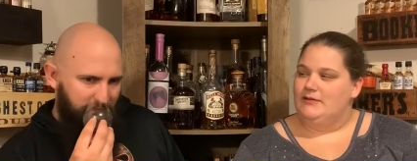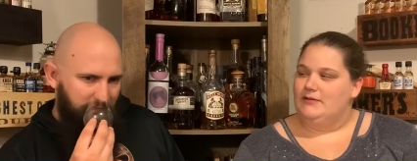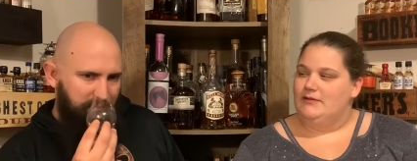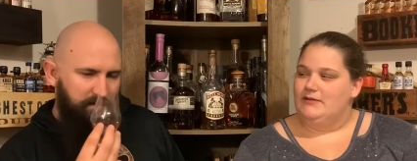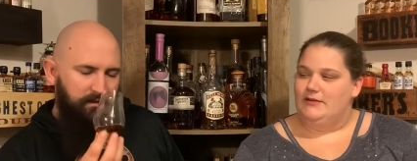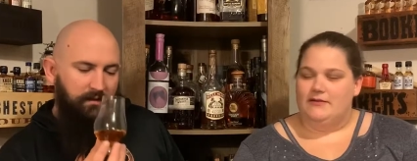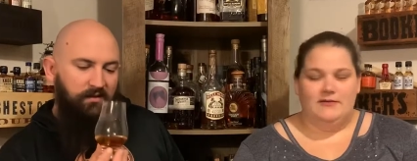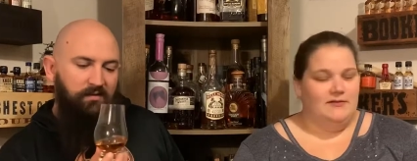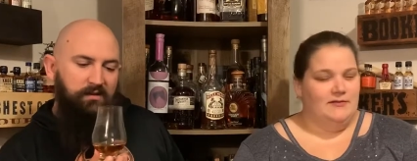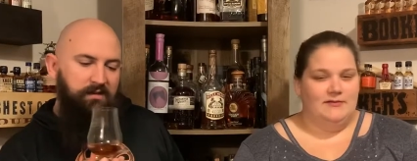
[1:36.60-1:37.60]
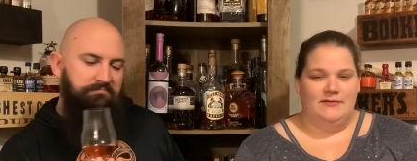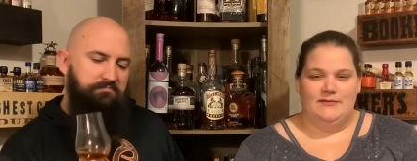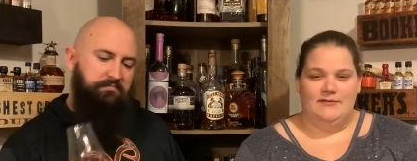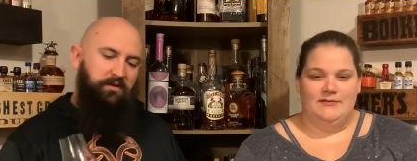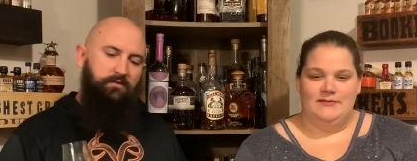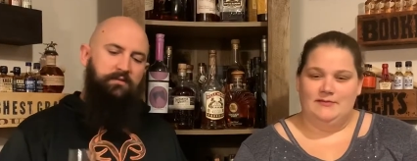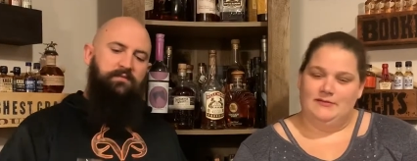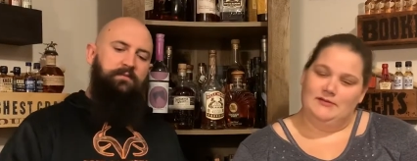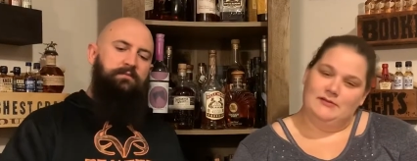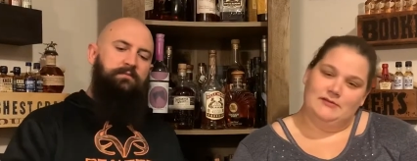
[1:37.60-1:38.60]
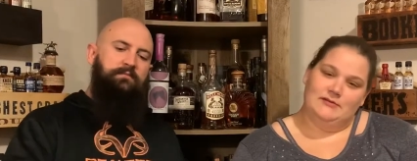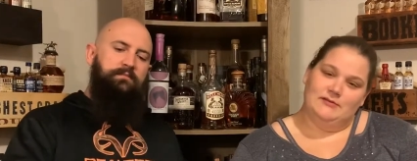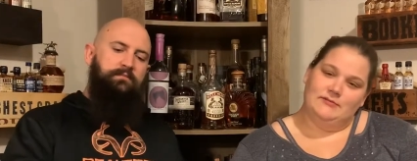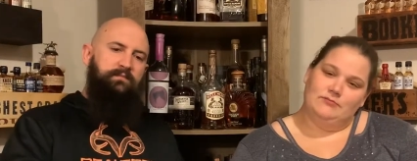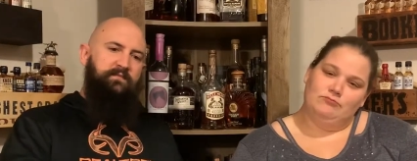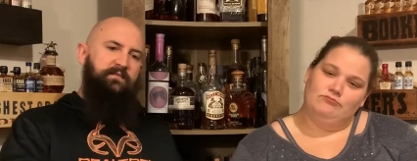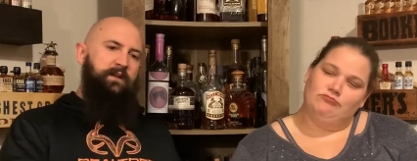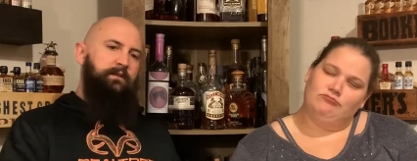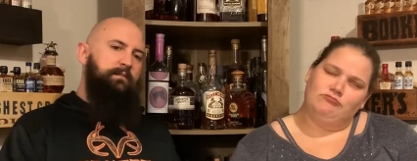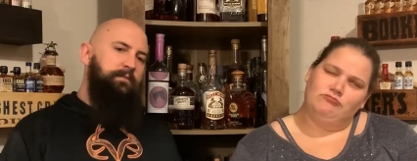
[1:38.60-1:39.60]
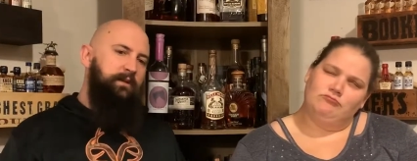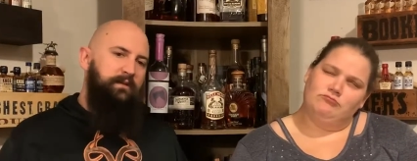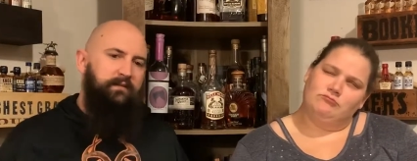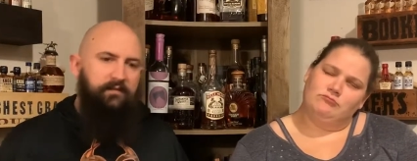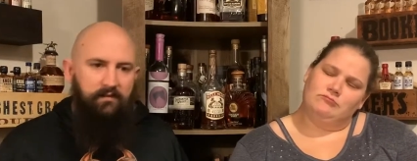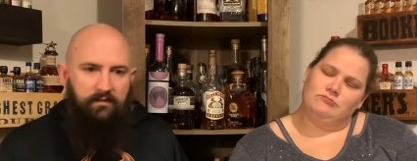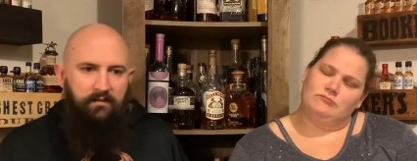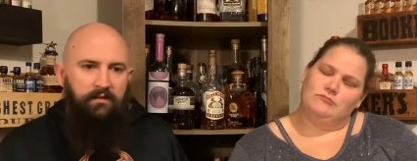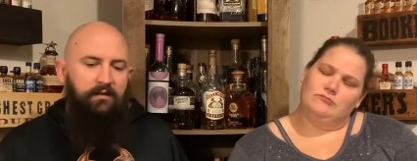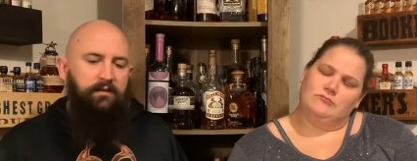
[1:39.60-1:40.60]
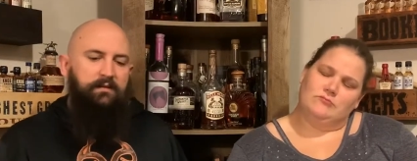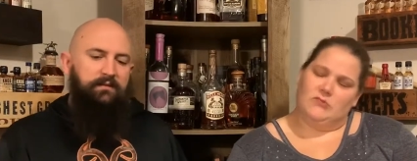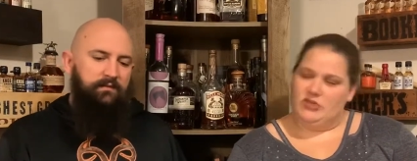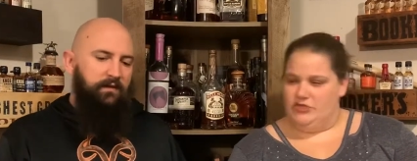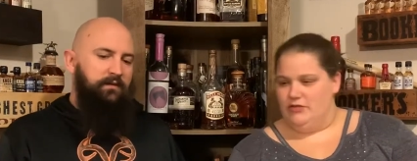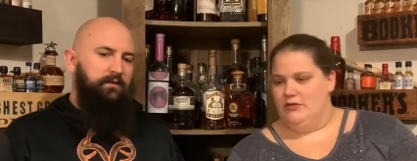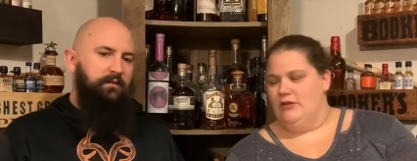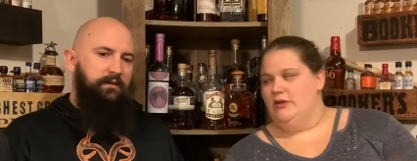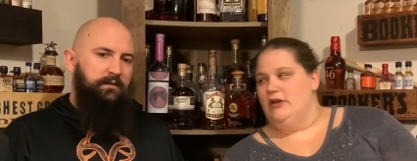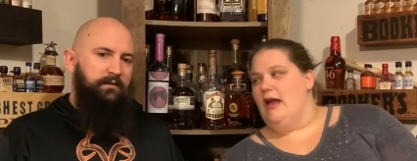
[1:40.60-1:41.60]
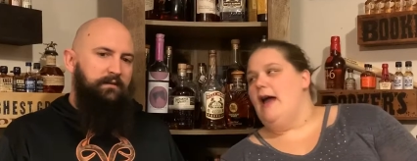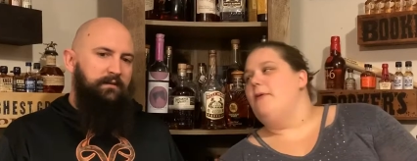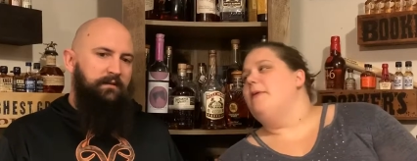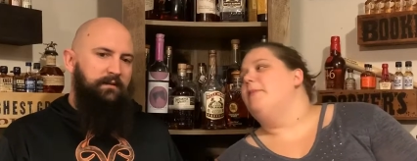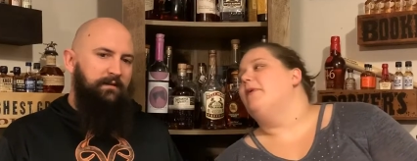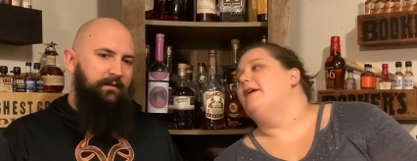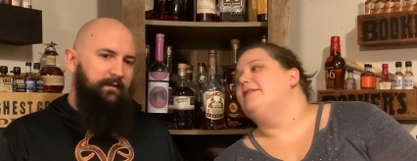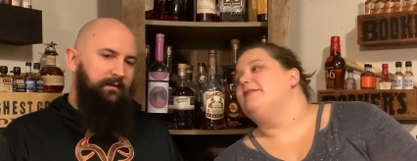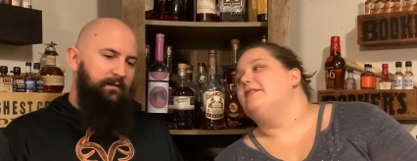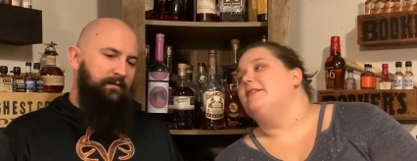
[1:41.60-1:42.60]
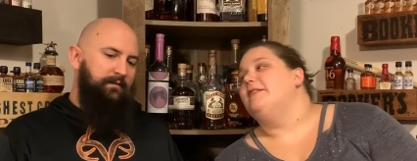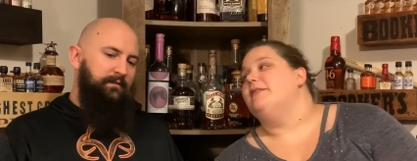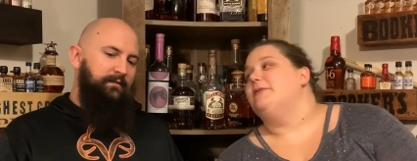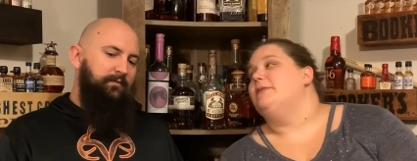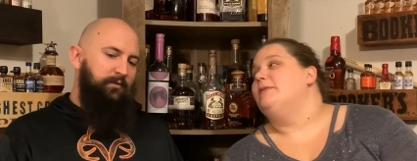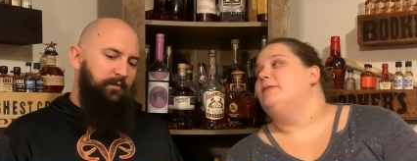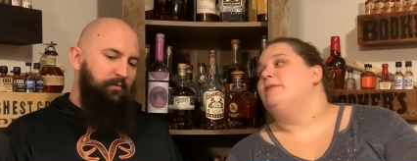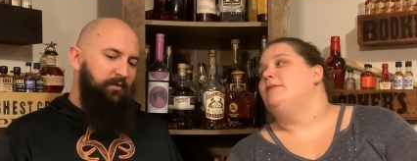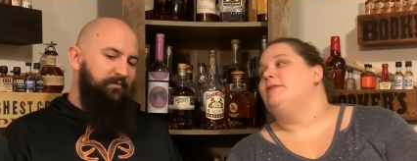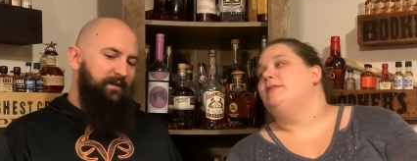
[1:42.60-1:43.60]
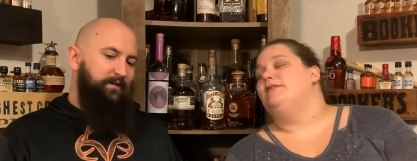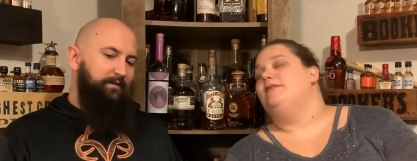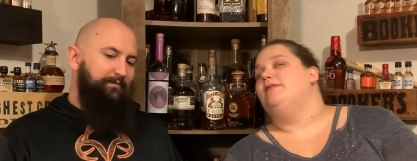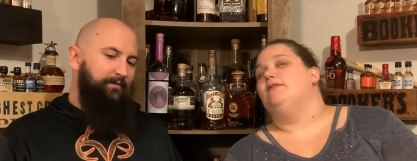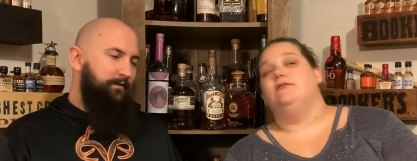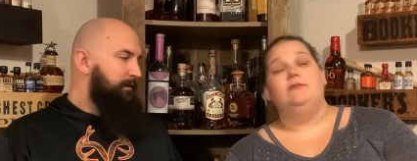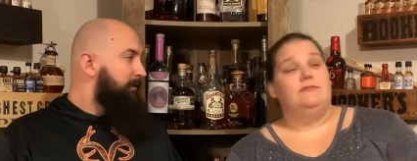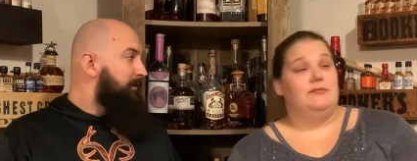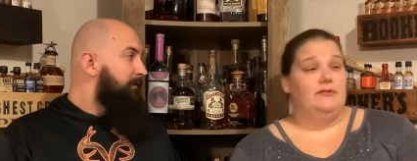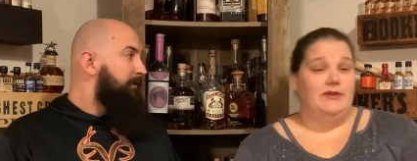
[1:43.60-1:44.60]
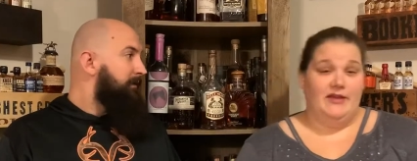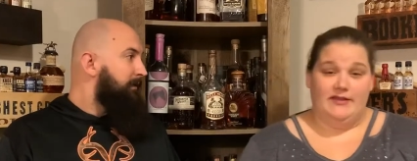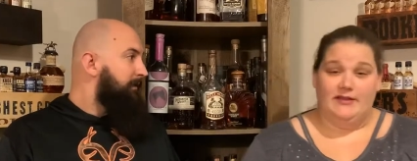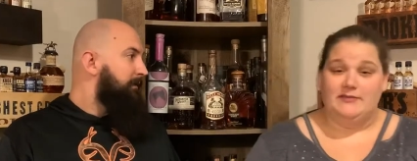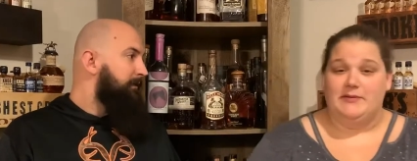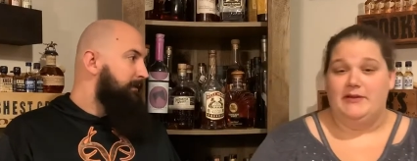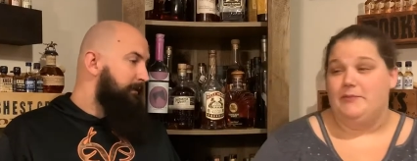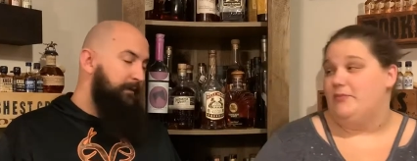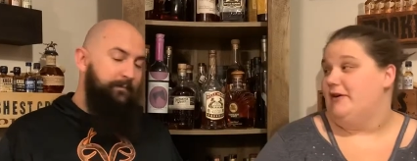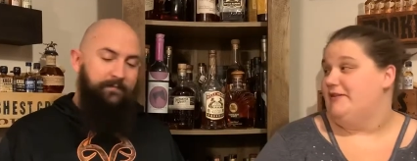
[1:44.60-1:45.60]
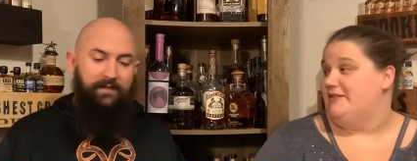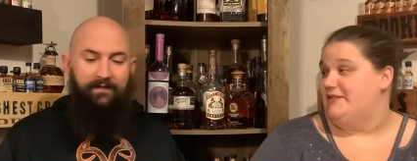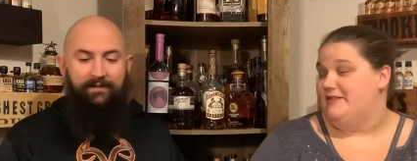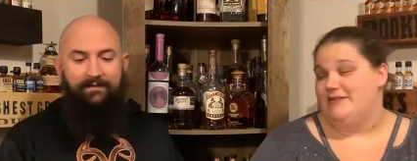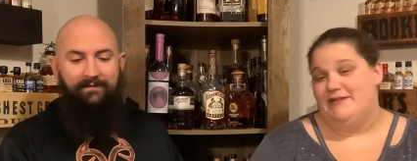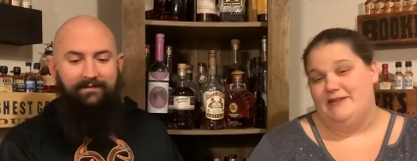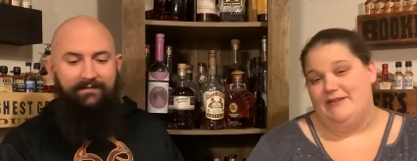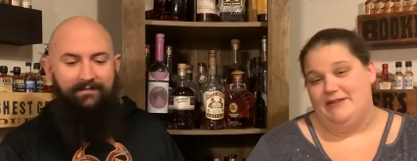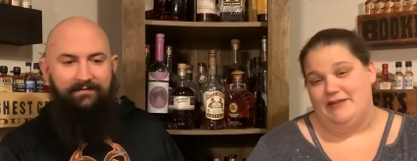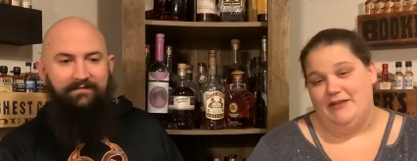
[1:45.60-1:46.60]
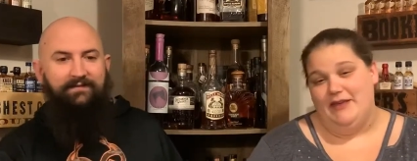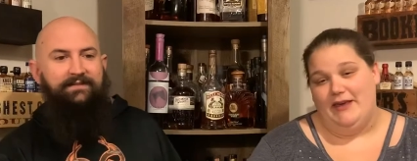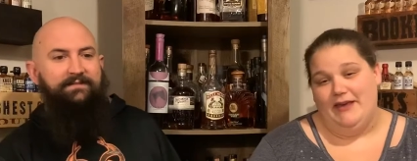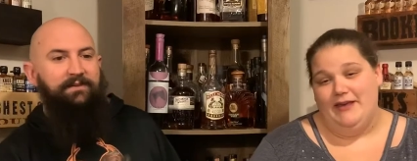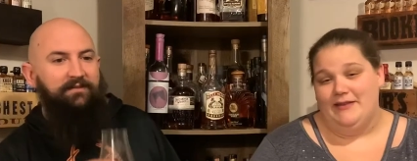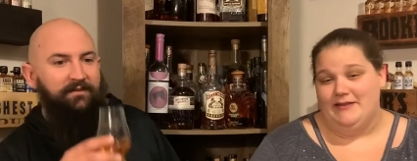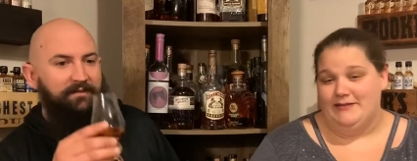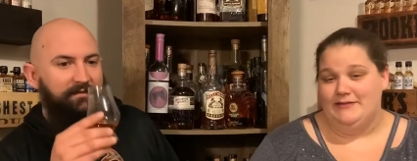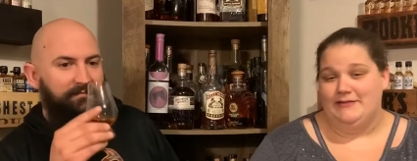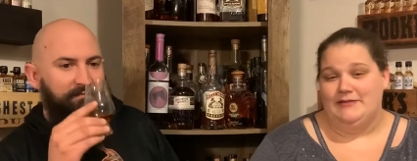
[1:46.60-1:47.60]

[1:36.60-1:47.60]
Speaker 1: So yeah, oaky, dark fruit, very impressed. Which, very unique.
Speaker 2: How impressed are you? 4.5. Oh, okay. That's pretty impressed. Yeah, it is. Okay. It smells good.